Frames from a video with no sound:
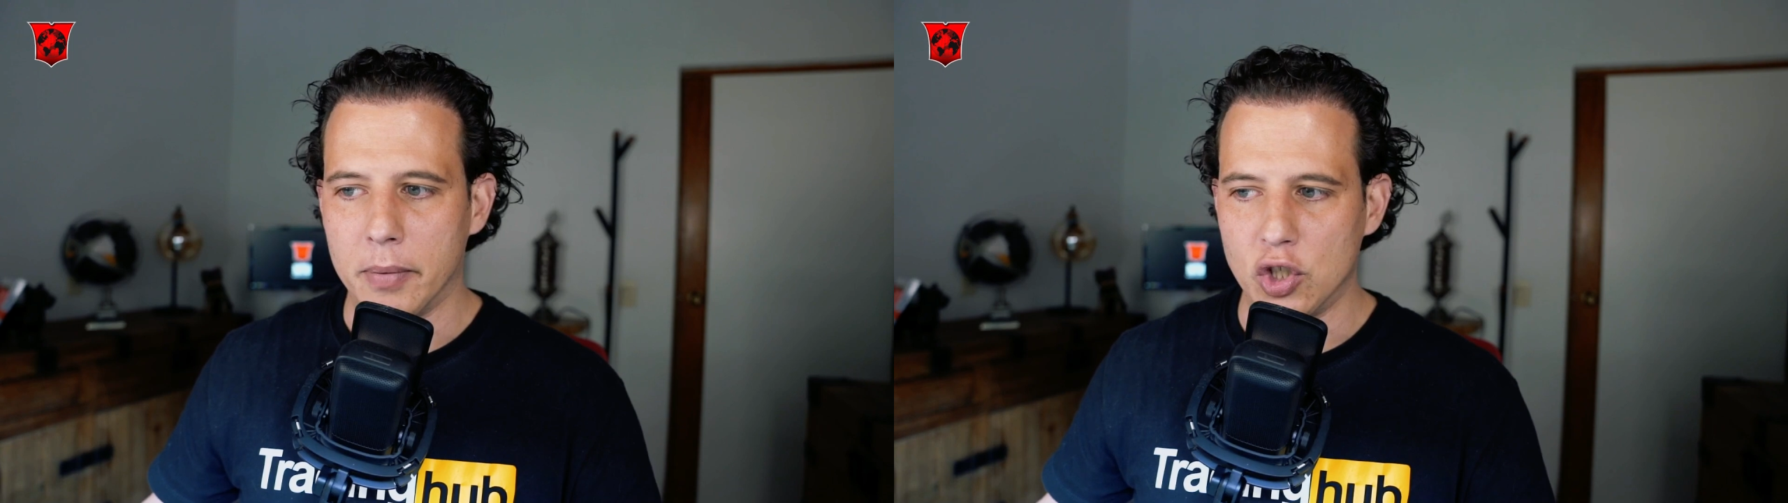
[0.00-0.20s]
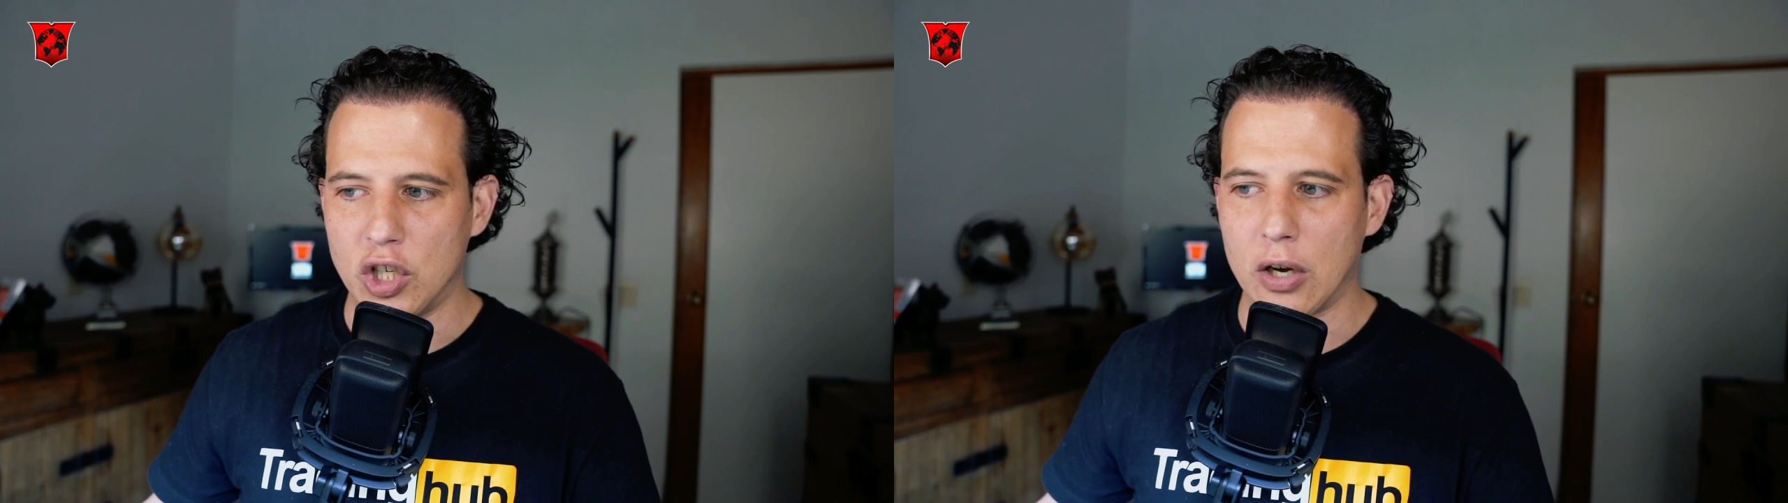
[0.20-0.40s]

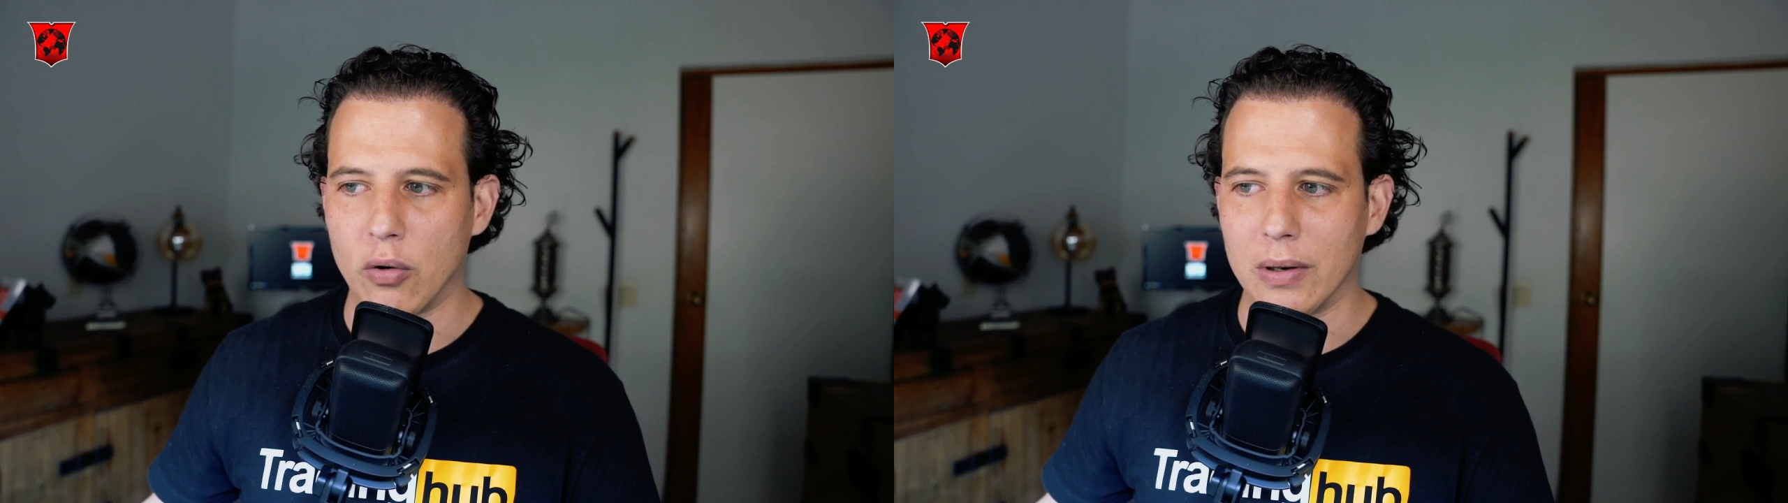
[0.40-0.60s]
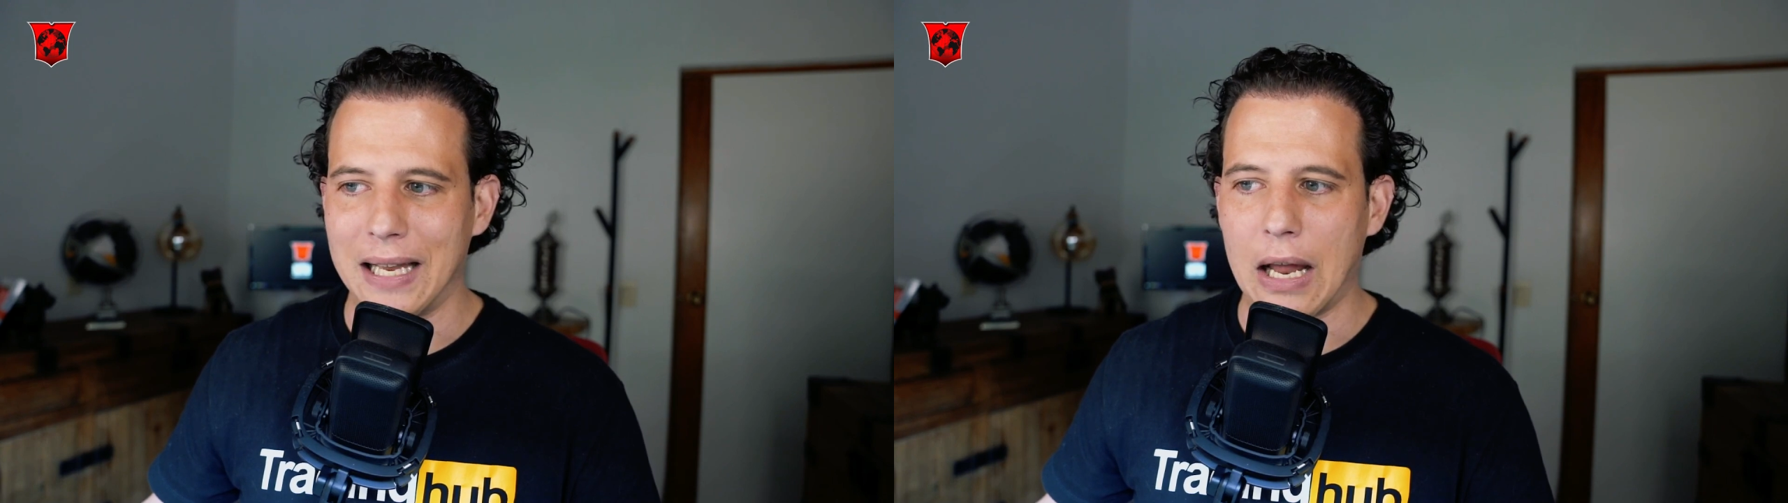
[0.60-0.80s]
But
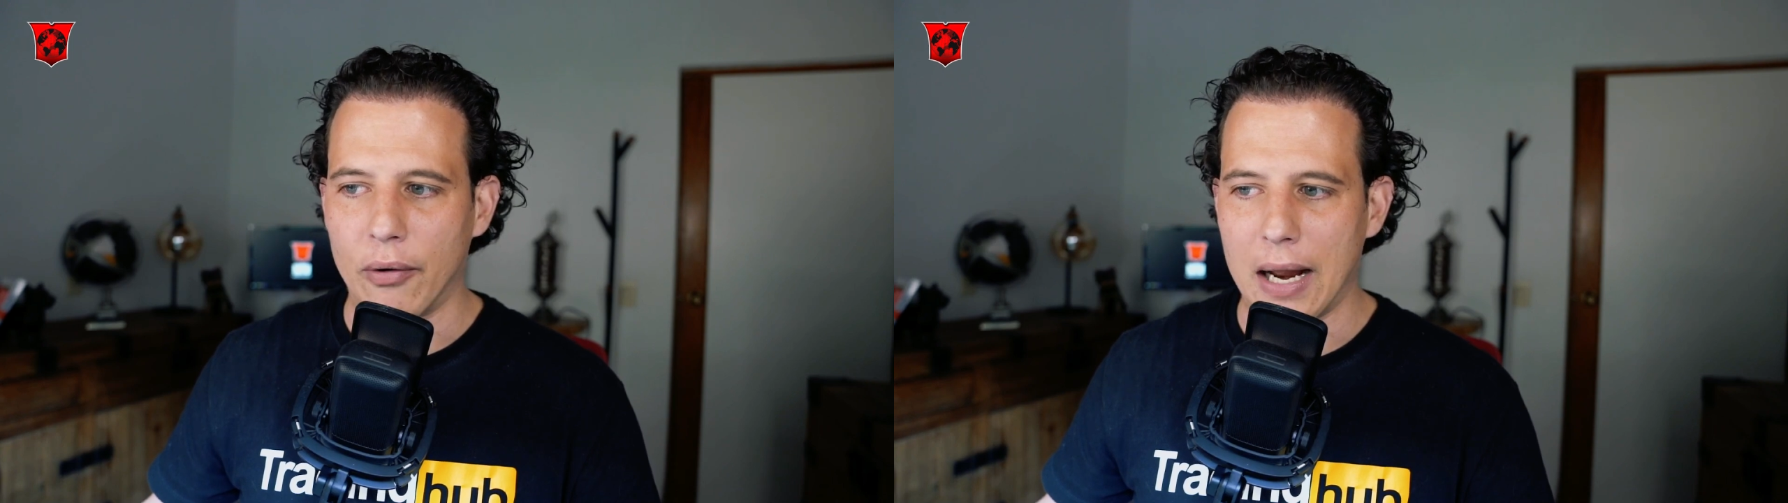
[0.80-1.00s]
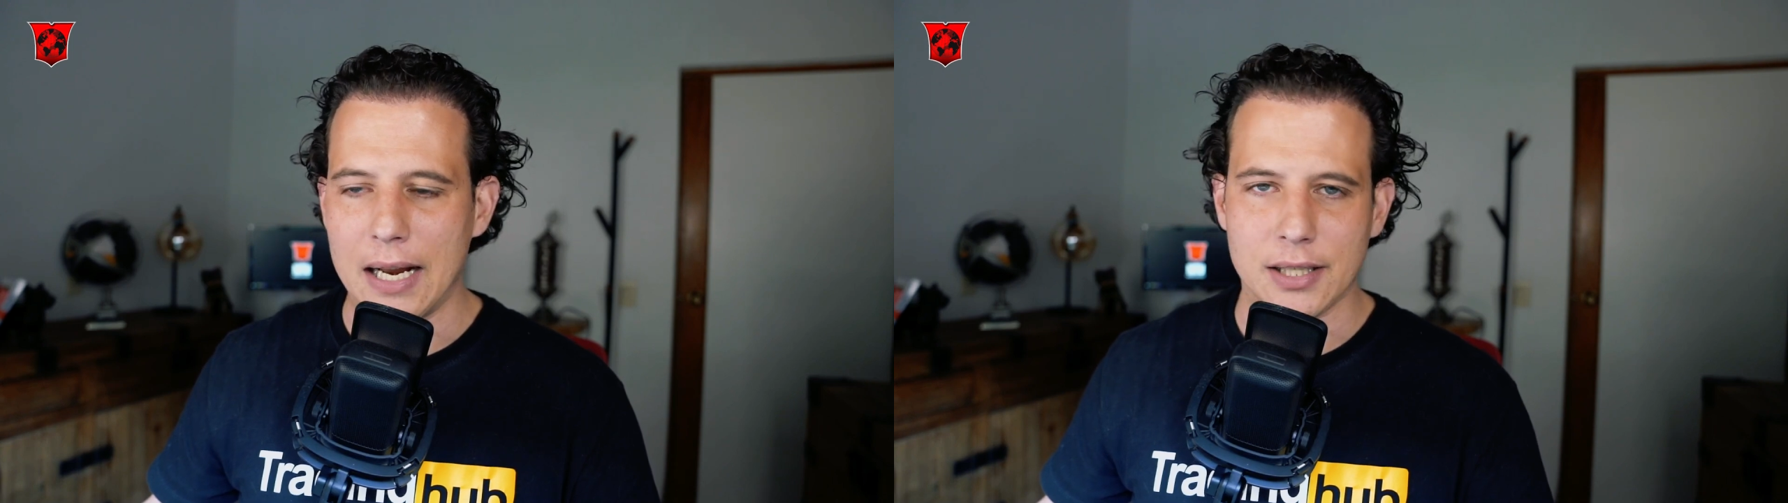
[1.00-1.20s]
generally,
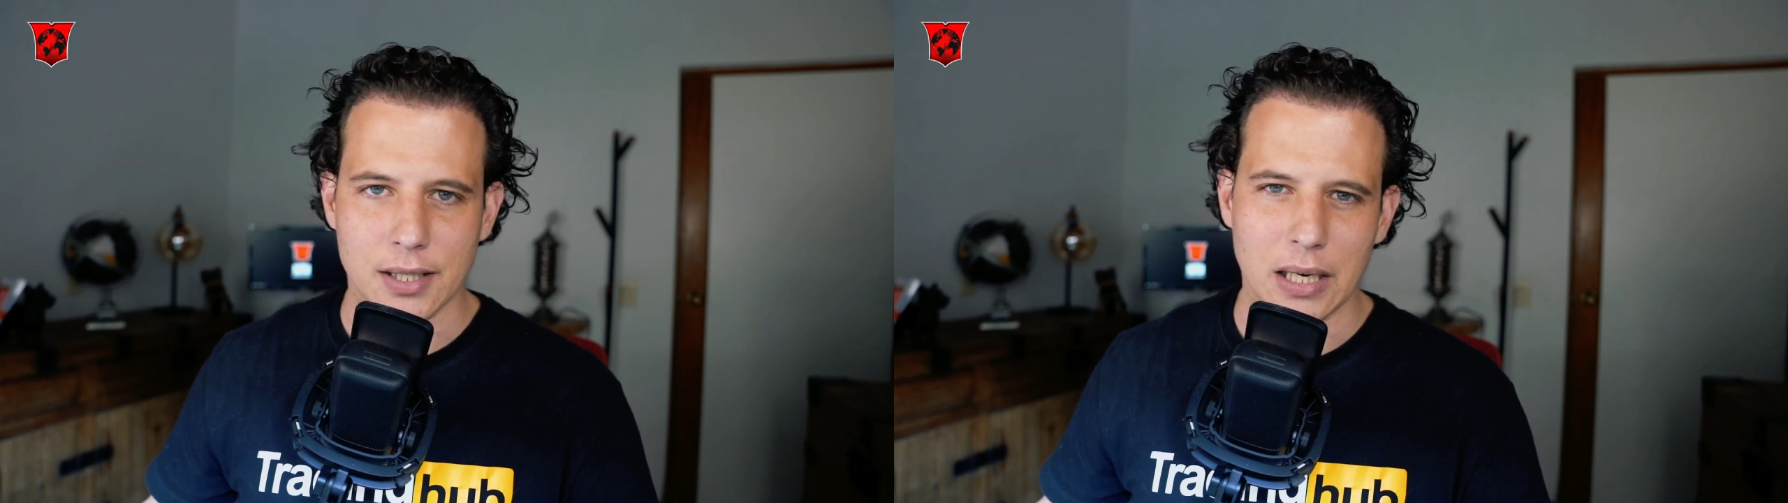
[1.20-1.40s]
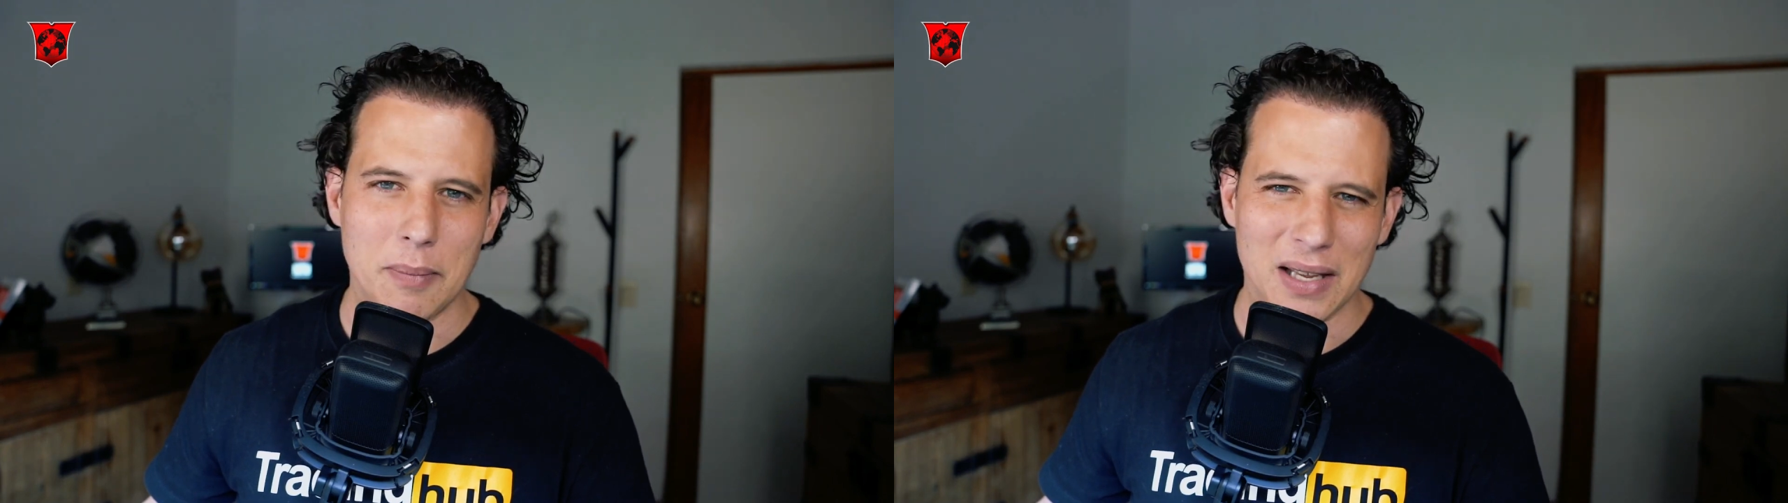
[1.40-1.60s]
Laureles is
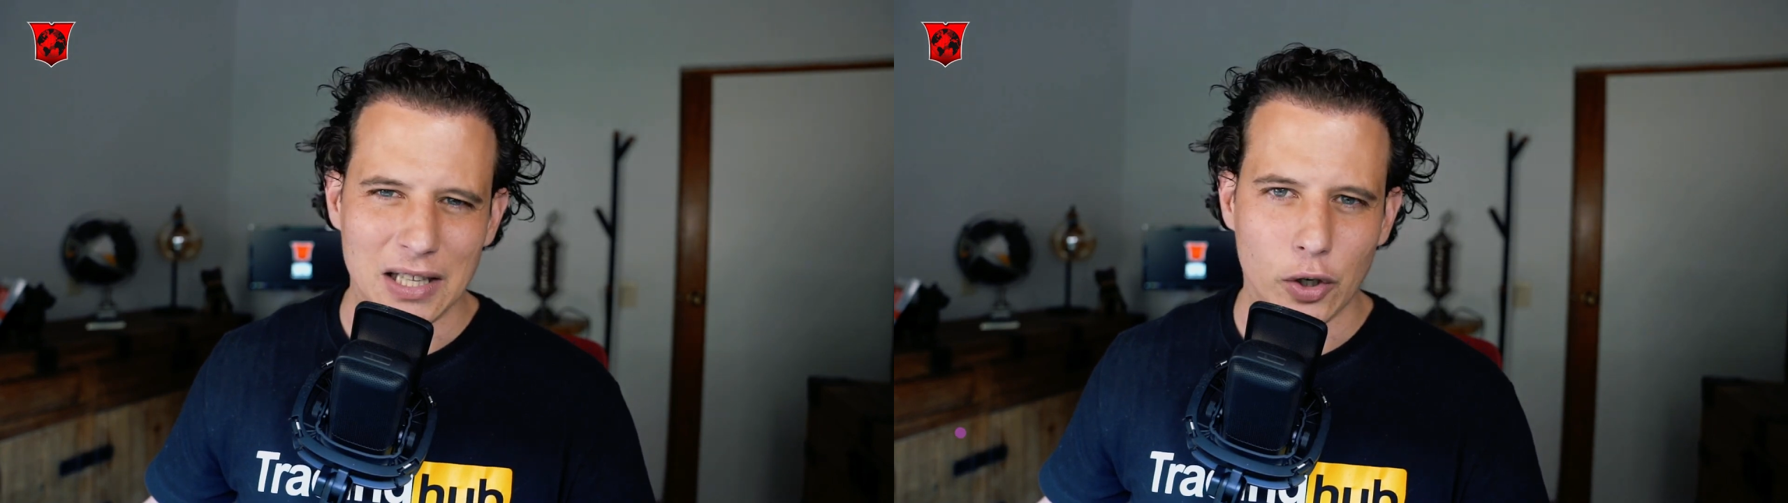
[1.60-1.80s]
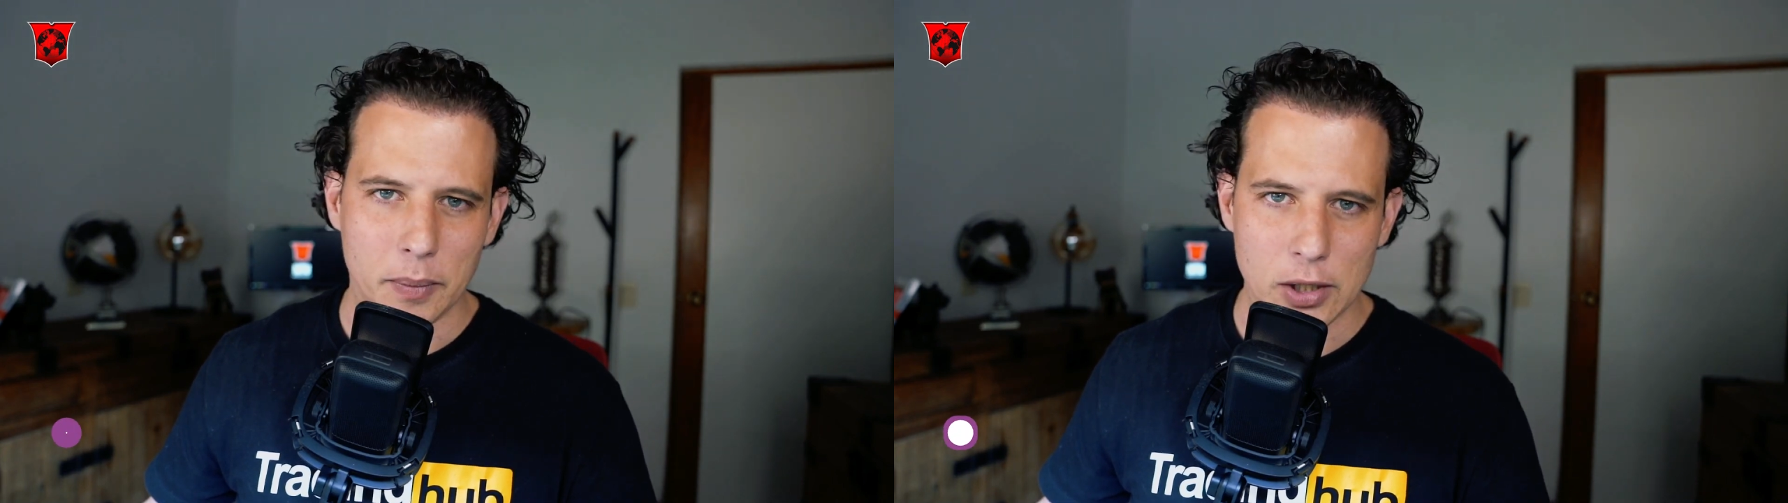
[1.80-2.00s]
going to be a little